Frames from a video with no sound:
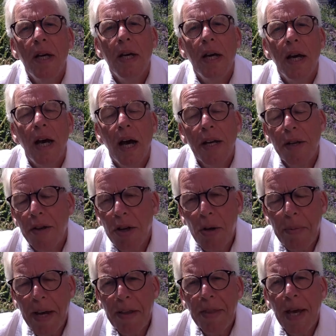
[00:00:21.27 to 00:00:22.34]
I don't know
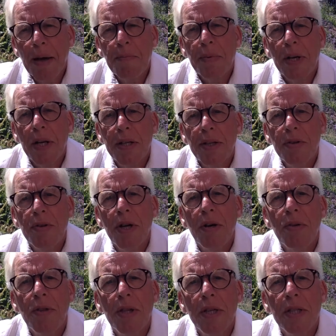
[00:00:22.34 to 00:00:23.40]
about that, but I do
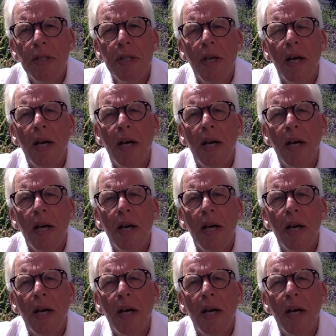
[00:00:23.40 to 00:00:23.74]
know that